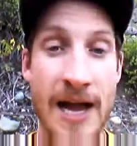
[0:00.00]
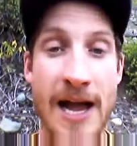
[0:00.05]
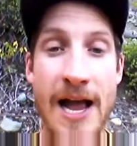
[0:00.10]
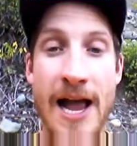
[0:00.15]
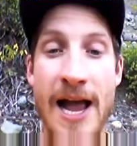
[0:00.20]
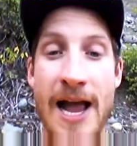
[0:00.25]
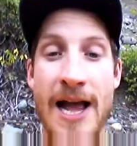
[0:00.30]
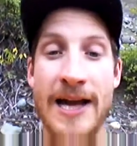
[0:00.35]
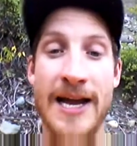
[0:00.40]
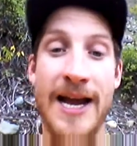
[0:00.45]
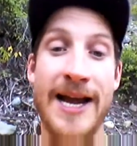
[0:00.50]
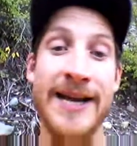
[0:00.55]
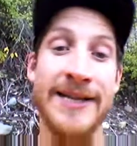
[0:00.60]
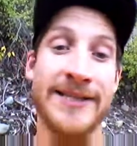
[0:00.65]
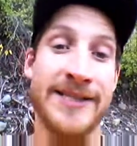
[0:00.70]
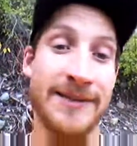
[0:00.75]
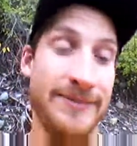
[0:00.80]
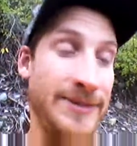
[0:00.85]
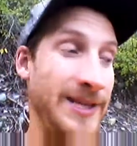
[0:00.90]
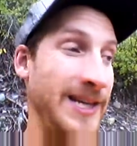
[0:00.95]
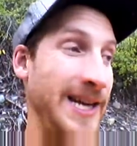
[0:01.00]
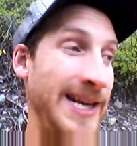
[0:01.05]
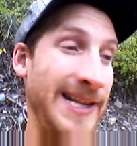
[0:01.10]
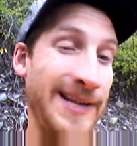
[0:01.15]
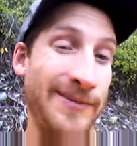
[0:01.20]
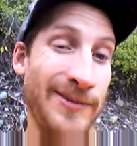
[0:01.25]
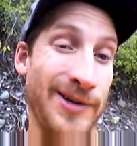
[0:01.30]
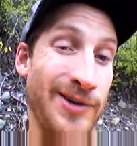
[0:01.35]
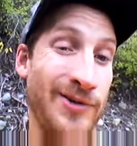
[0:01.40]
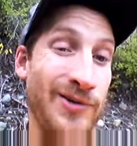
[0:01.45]
And I ate some today,
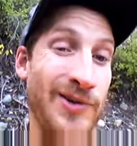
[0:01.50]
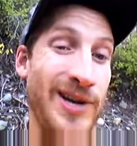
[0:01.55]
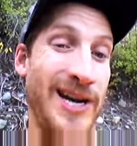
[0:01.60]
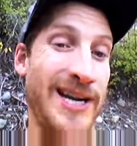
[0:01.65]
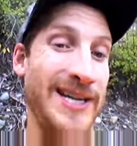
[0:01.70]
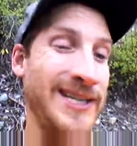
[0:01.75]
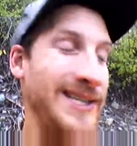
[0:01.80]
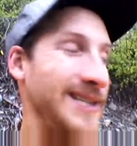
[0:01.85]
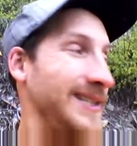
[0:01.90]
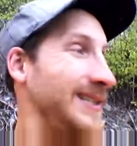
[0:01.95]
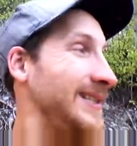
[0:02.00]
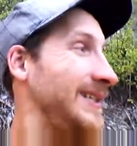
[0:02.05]
they were great.